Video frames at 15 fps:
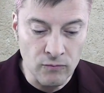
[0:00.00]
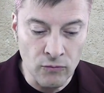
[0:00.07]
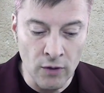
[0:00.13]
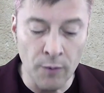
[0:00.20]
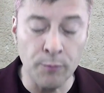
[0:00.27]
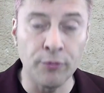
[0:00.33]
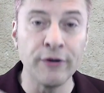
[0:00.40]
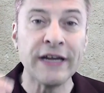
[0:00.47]

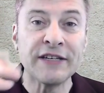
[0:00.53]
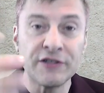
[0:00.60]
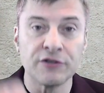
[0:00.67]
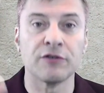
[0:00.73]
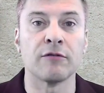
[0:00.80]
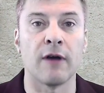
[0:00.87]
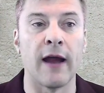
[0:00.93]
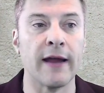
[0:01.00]
that preaches
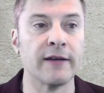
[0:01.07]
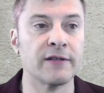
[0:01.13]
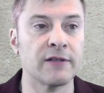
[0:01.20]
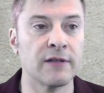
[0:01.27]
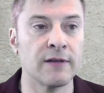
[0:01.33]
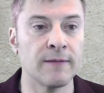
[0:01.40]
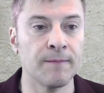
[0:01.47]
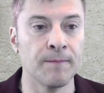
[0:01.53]
Christ,
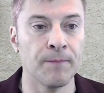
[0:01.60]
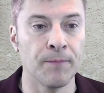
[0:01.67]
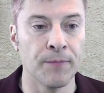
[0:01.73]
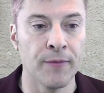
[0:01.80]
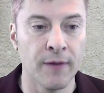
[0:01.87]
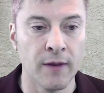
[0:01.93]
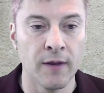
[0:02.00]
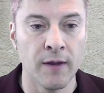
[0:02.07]

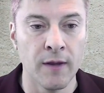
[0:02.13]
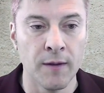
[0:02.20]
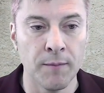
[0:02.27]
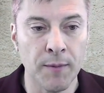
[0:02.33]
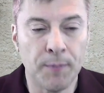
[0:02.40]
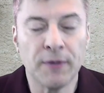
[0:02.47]
but